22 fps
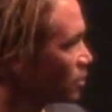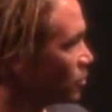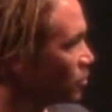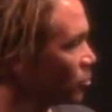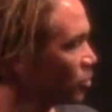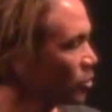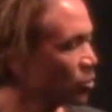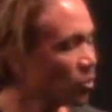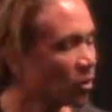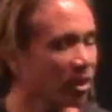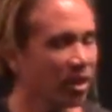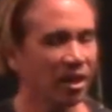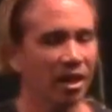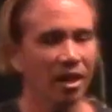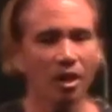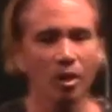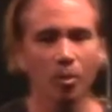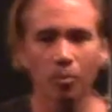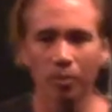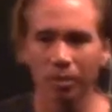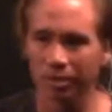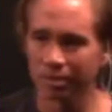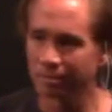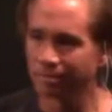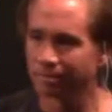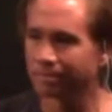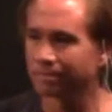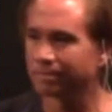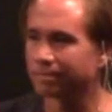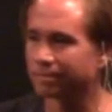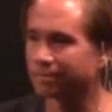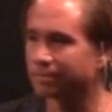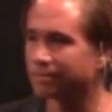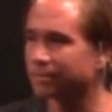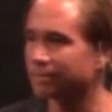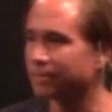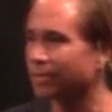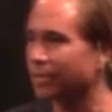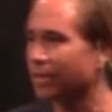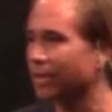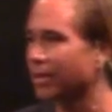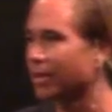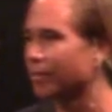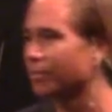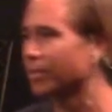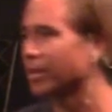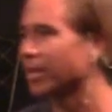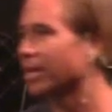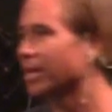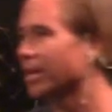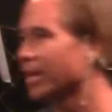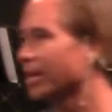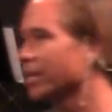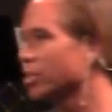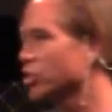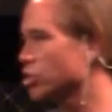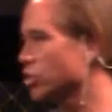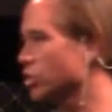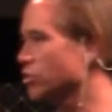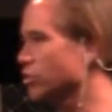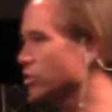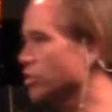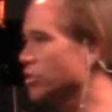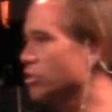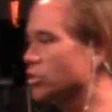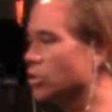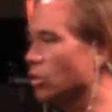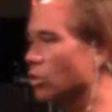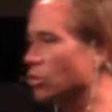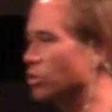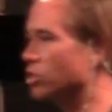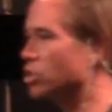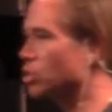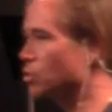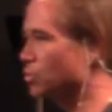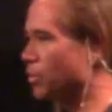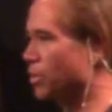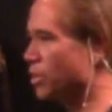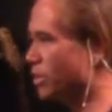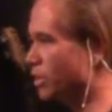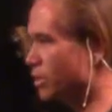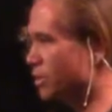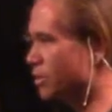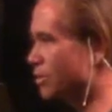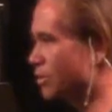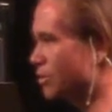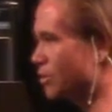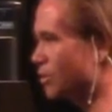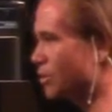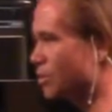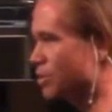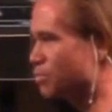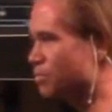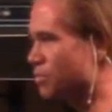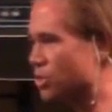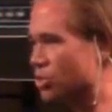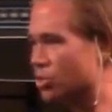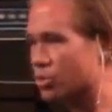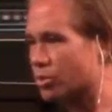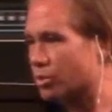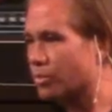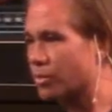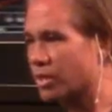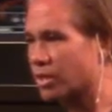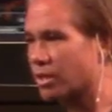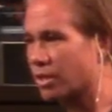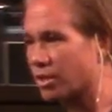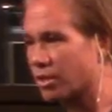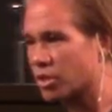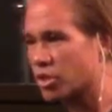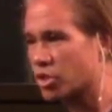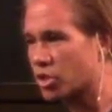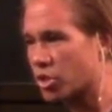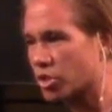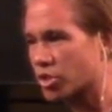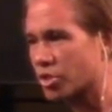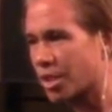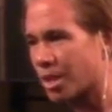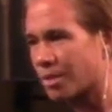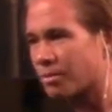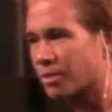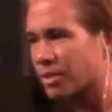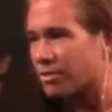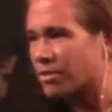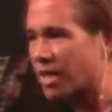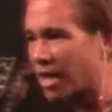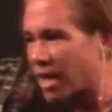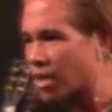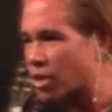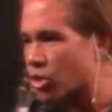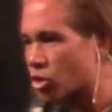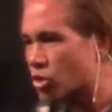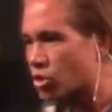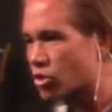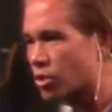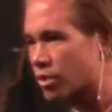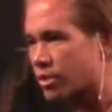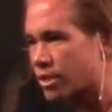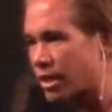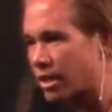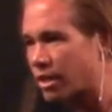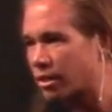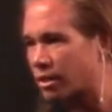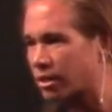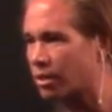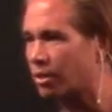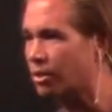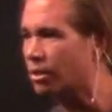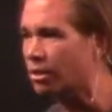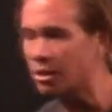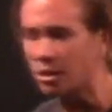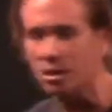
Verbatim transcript: We want to help. God entrusted his Holy Spirit to this mystery we call the church. And I believe the angels look down and go,